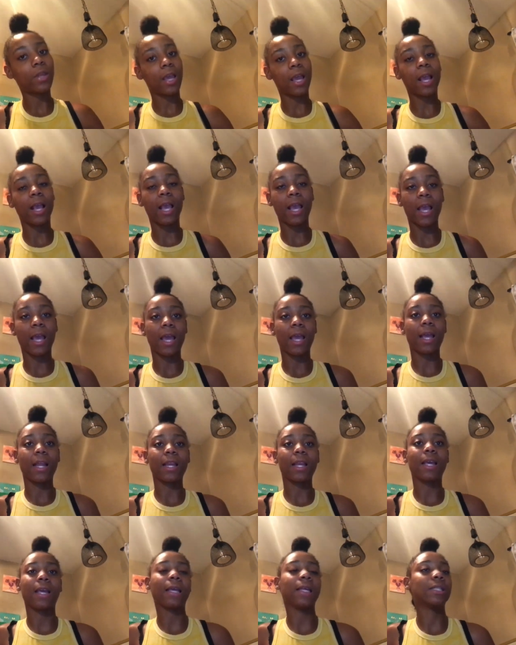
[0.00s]
and
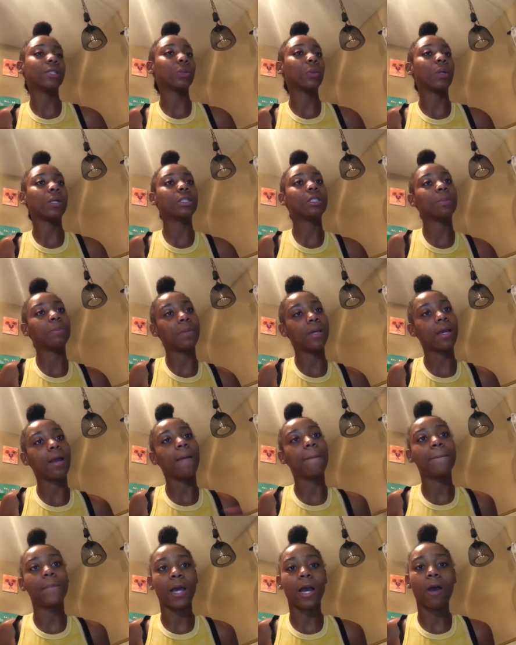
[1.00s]
it is going to be
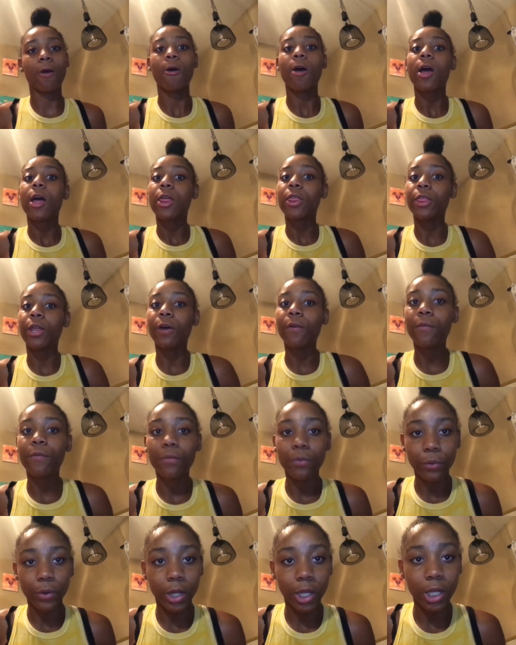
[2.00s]
about the
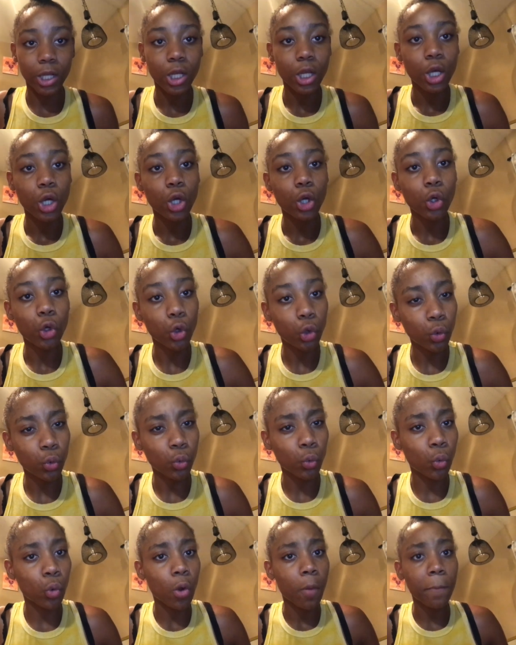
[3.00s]
friend
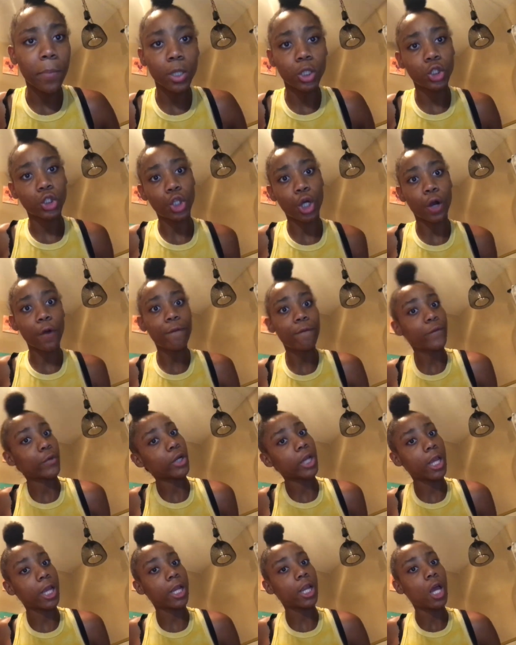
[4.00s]
who pushed her
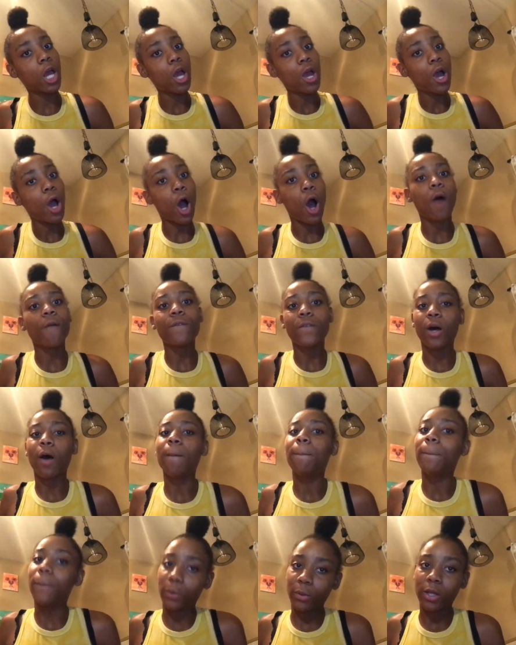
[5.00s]
friend off a
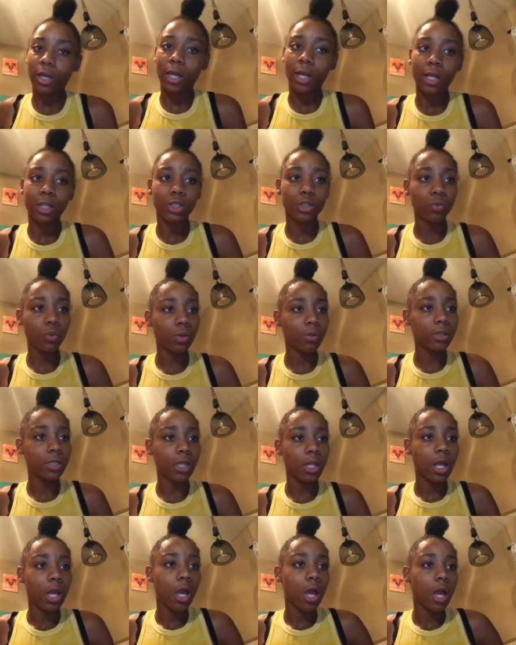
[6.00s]
bridge what was
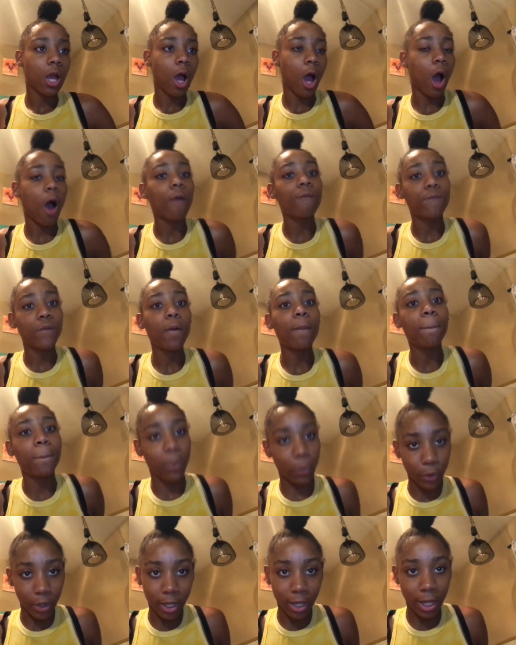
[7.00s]
it off a
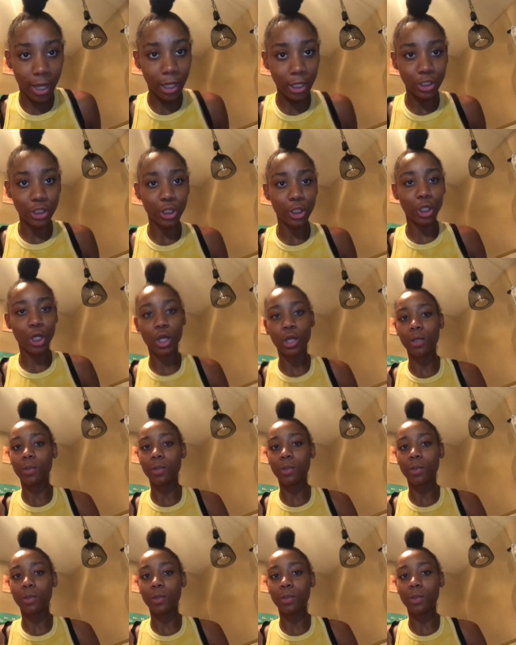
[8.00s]
bridge